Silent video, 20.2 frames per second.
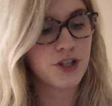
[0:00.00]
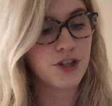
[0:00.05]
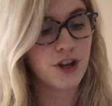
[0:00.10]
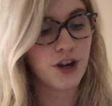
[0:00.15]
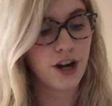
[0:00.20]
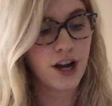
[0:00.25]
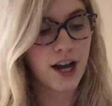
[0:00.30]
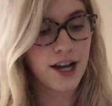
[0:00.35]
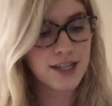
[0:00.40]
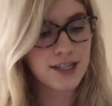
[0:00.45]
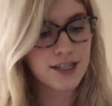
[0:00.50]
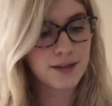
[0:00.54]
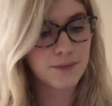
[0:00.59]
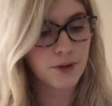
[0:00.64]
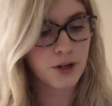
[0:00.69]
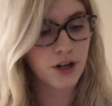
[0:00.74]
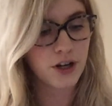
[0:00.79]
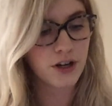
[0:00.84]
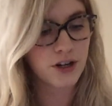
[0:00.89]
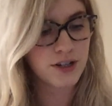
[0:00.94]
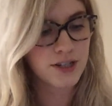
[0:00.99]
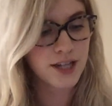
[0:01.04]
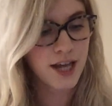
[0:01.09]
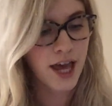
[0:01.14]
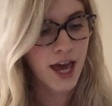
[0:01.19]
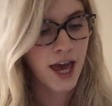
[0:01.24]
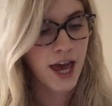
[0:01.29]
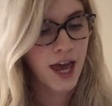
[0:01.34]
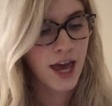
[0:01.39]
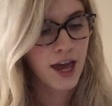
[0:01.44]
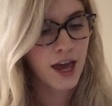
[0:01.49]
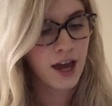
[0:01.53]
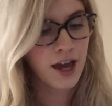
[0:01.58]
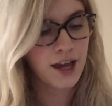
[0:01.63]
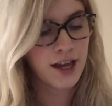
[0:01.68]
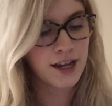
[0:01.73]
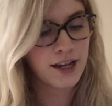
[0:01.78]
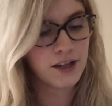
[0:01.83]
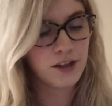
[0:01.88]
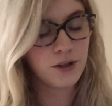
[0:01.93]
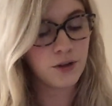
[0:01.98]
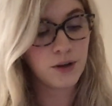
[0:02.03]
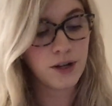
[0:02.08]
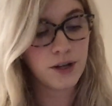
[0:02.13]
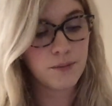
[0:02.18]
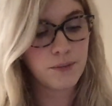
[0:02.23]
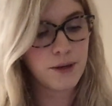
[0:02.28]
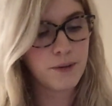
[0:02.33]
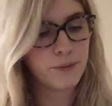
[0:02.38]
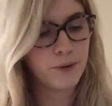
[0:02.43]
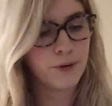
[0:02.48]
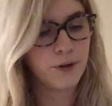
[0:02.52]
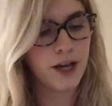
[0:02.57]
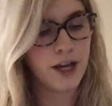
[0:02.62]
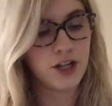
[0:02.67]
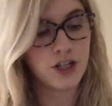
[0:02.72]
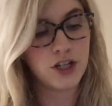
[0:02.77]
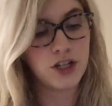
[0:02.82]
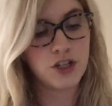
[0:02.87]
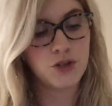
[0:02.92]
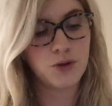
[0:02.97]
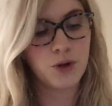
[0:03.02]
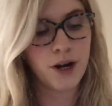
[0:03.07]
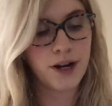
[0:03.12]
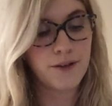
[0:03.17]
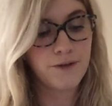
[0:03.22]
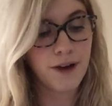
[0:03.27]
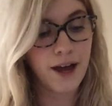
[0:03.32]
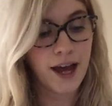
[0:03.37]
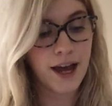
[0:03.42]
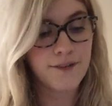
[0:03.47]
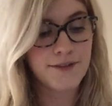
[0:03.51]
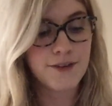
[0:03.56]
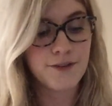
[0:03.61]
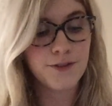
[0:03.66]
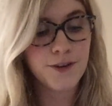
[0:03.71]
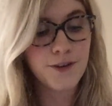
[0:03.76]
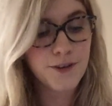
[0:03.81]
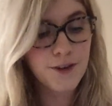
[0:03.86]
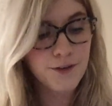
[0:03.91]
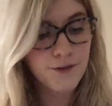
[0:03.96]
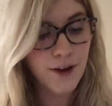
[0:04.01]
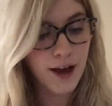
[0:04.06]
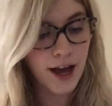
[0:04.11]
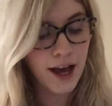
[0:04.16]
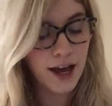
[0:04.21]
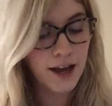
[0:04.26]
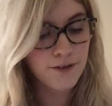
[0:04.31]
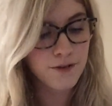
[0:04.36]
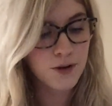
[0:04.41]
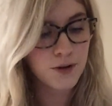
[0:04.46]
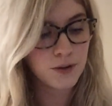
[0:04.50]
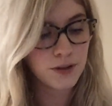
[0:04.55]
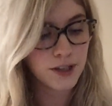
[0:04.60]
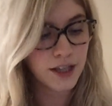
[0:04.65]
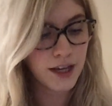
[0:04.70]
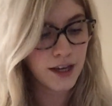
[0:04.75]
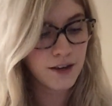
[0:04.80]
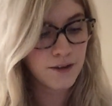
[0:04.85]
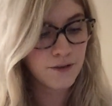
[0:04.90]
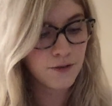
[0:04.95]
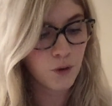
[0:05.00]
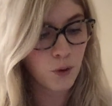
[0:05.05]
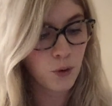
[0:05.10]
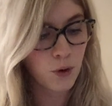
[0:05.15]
to their customers, including people ages 25 to 55 who live